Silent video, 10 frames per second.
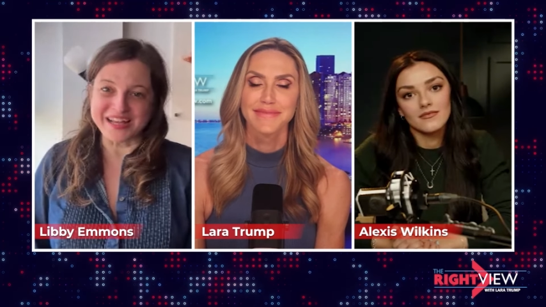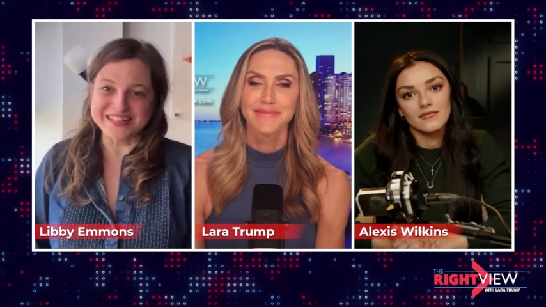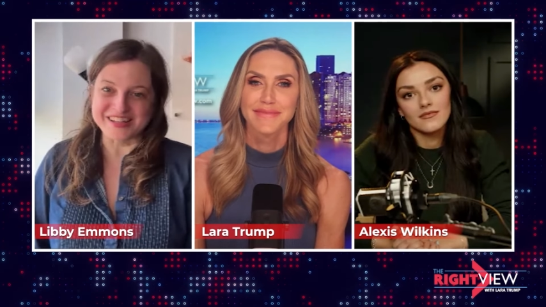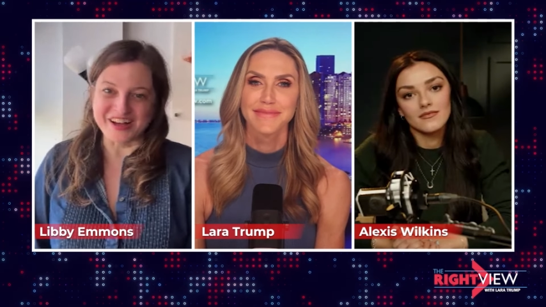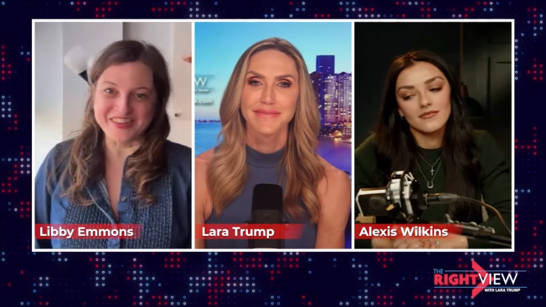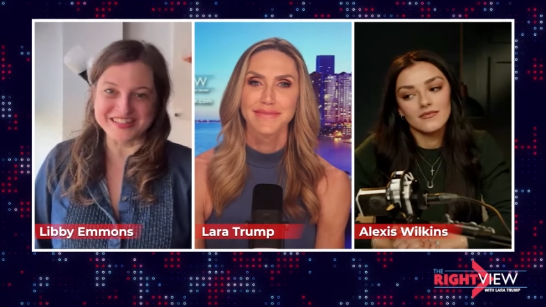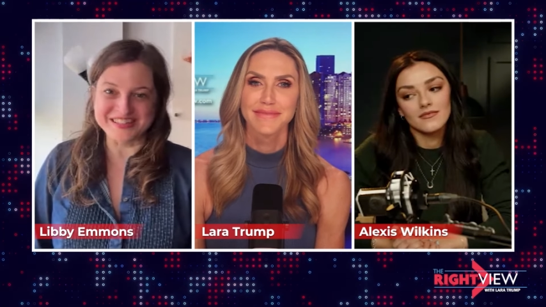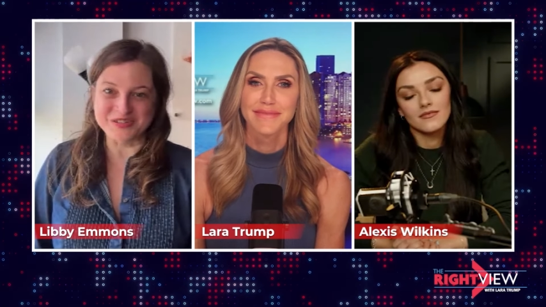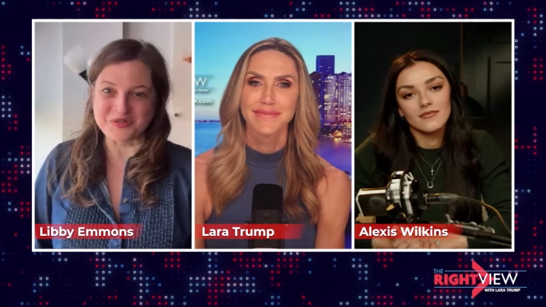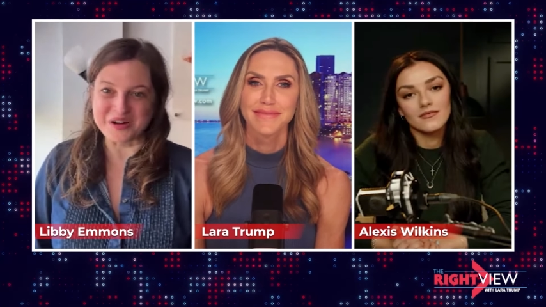Speaker 1: I saw
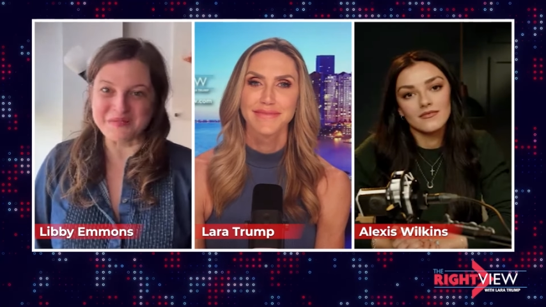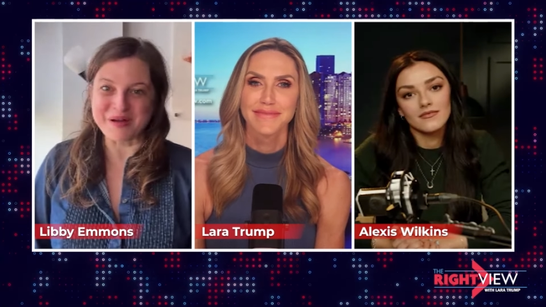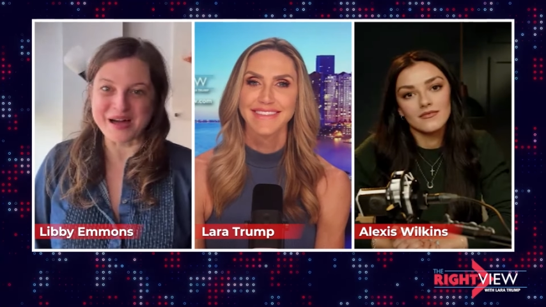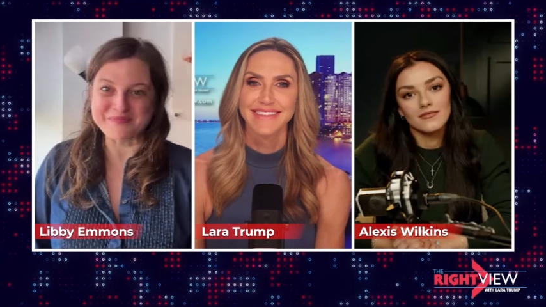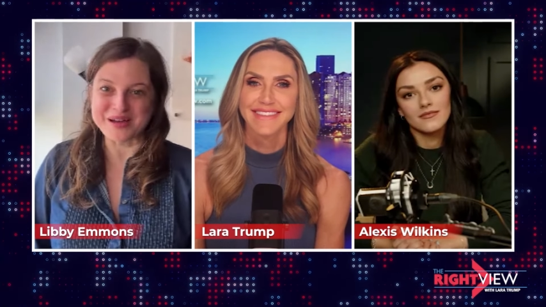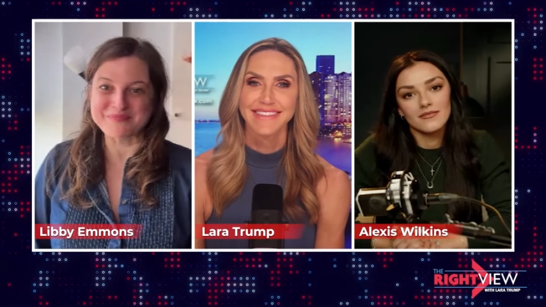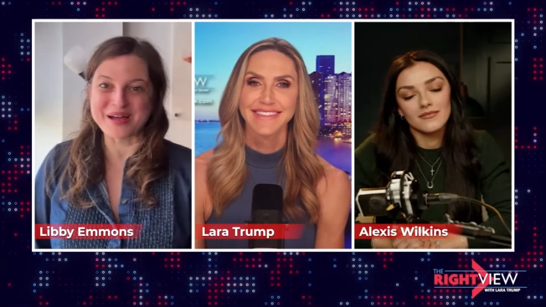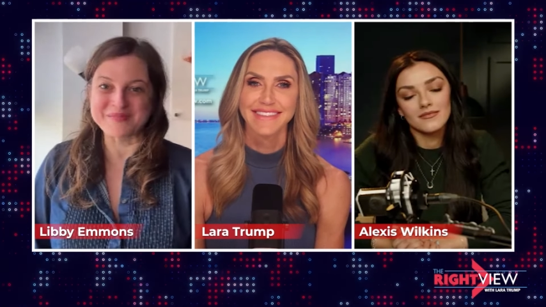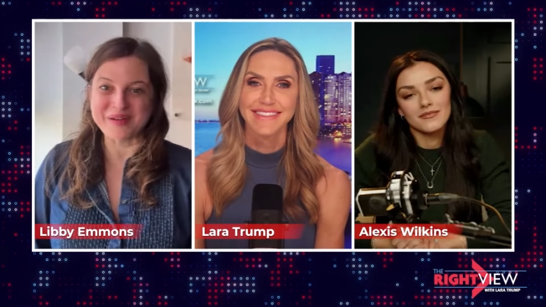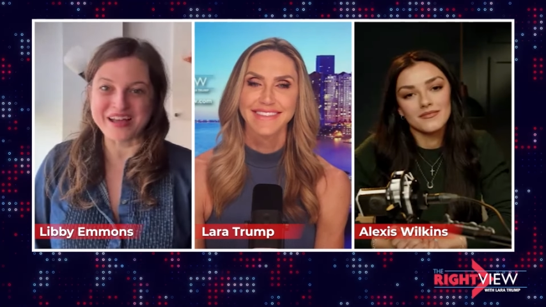this story pop
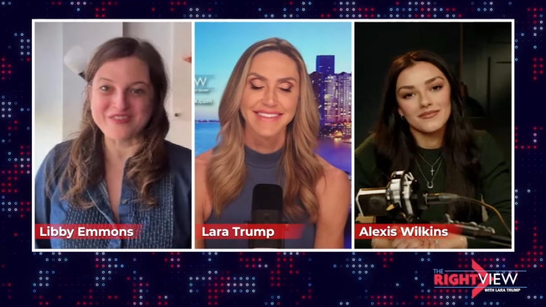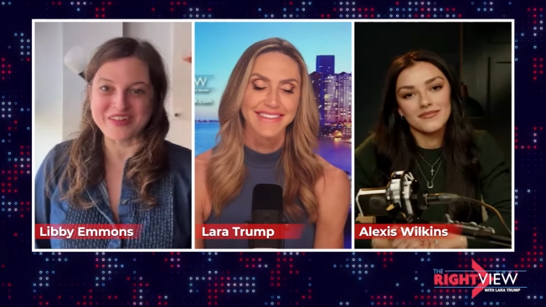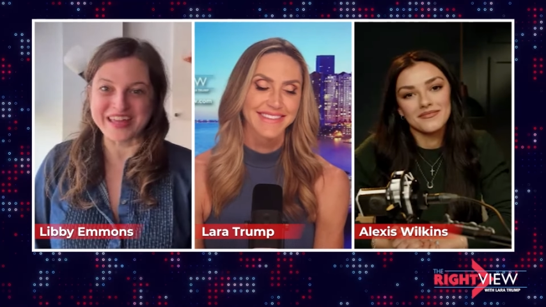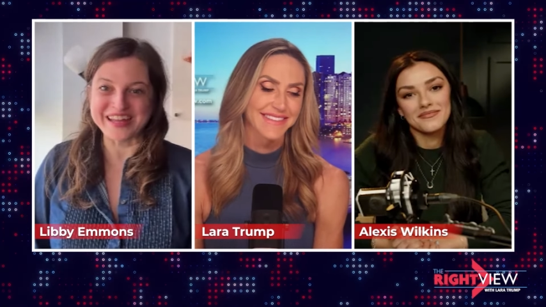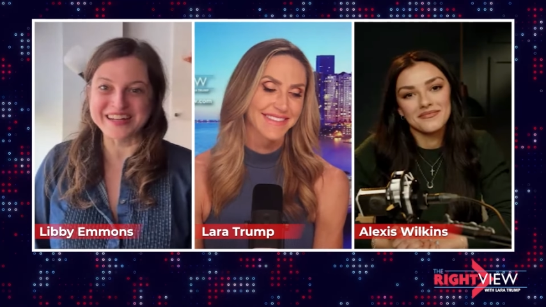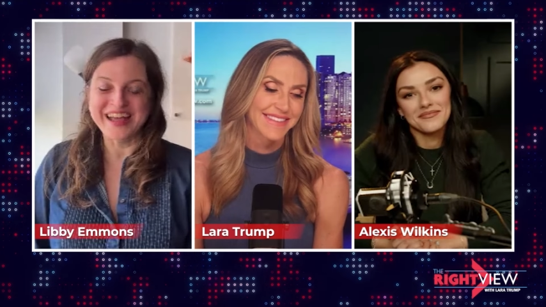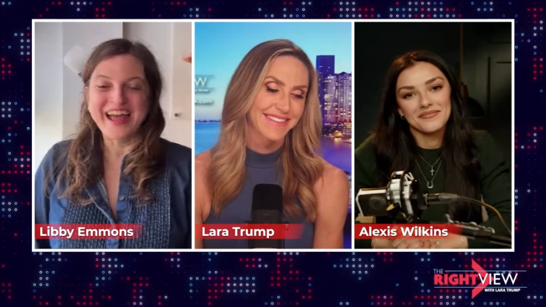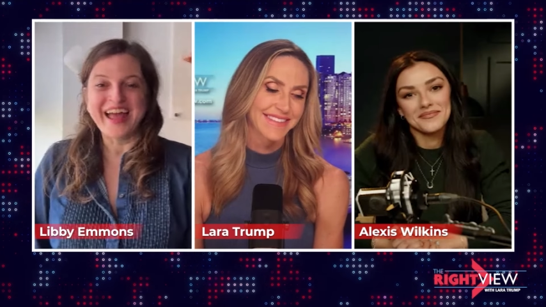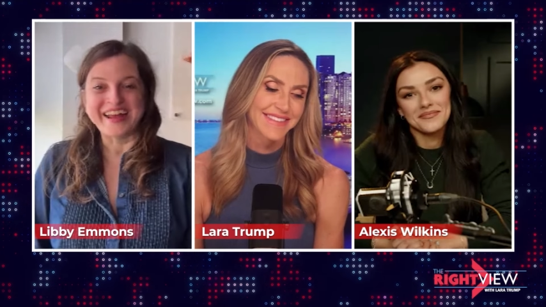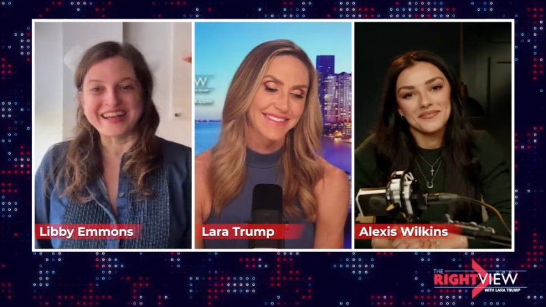up on my feed
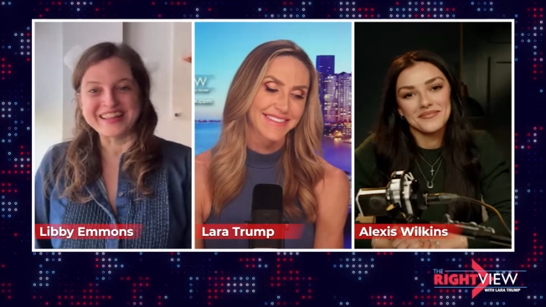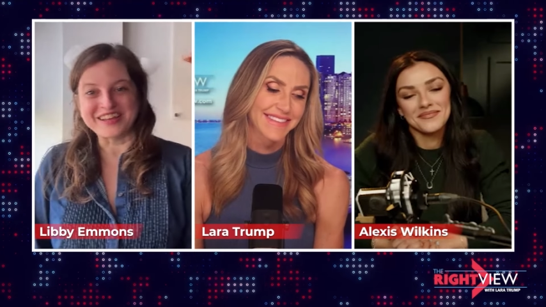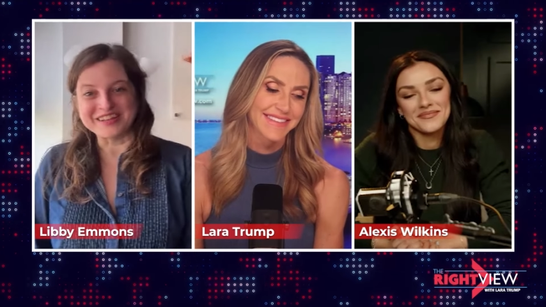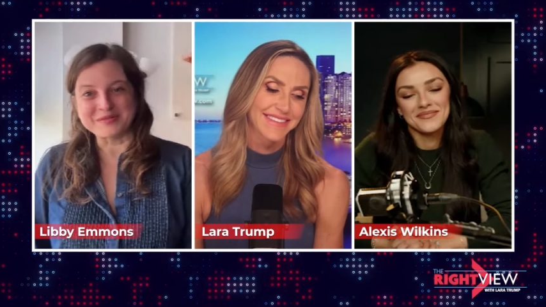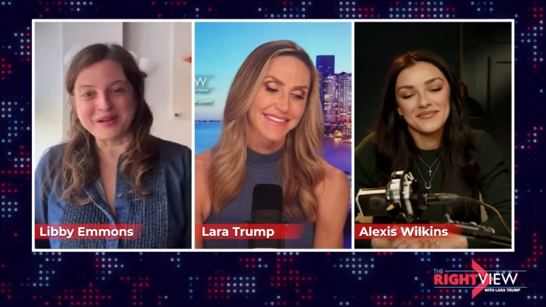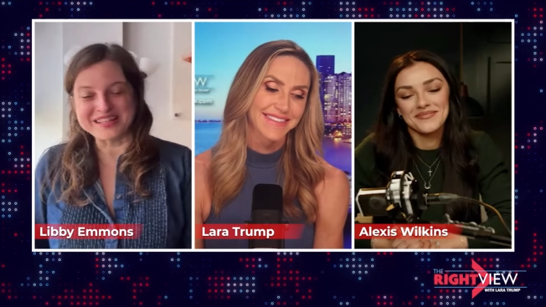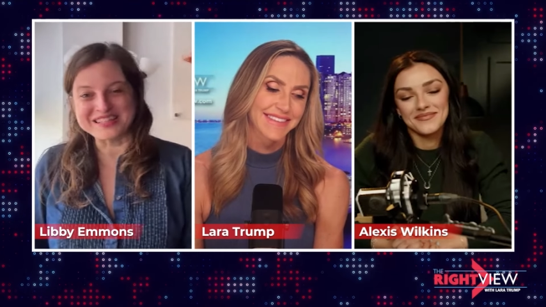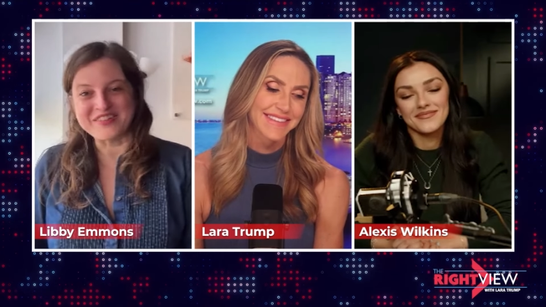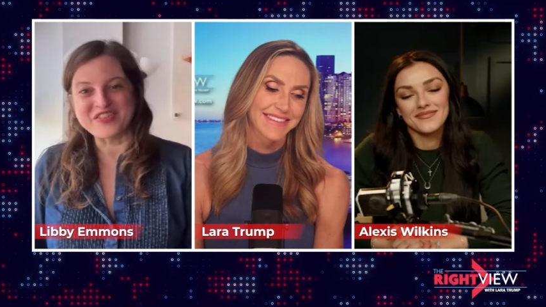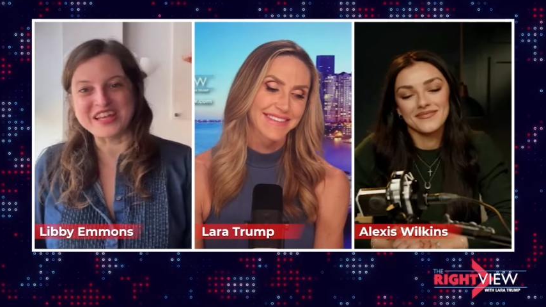and I thought to
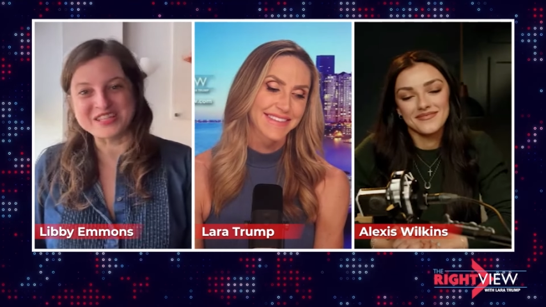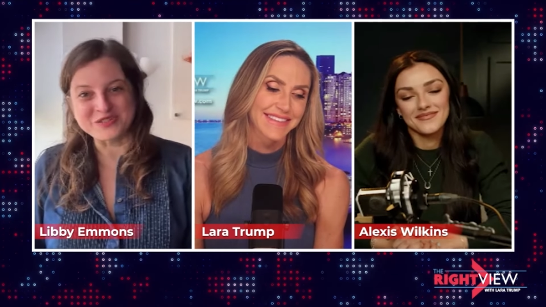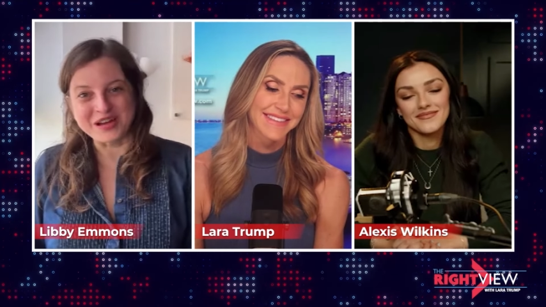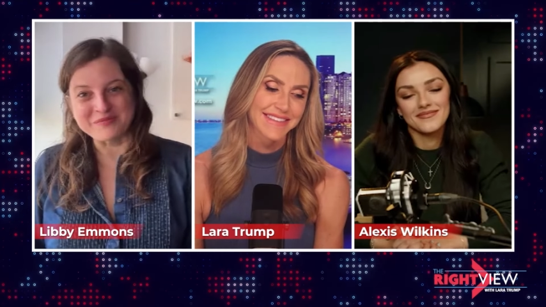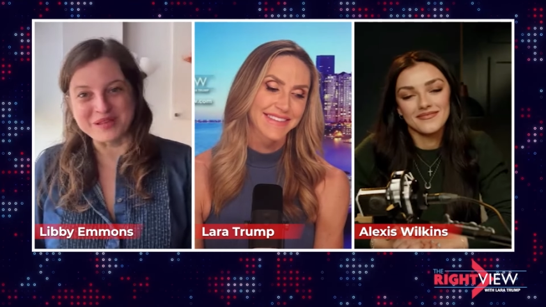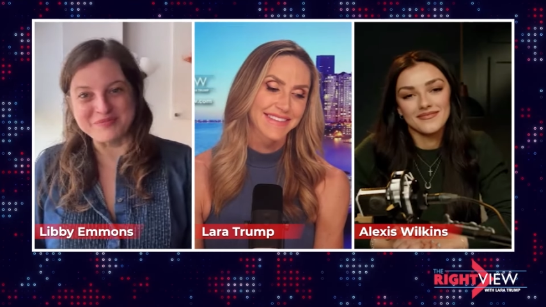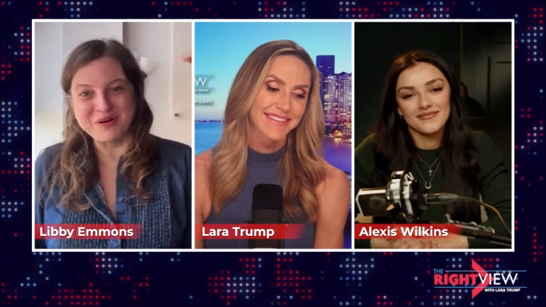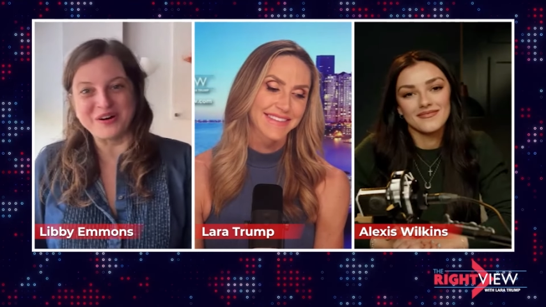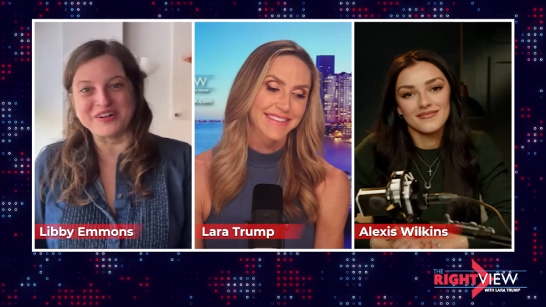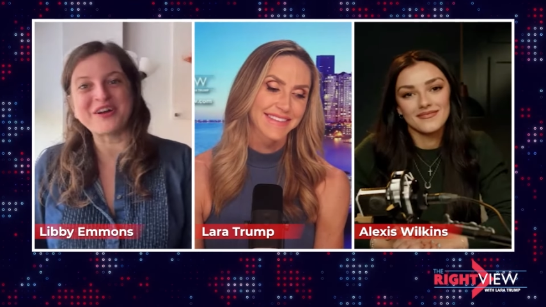myself, that's right,
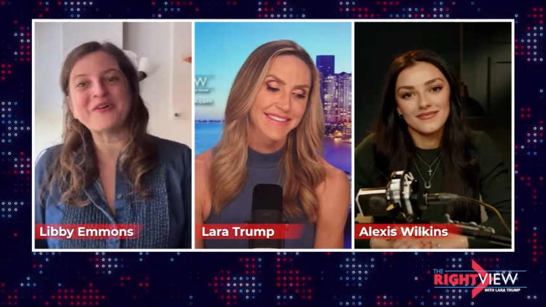people,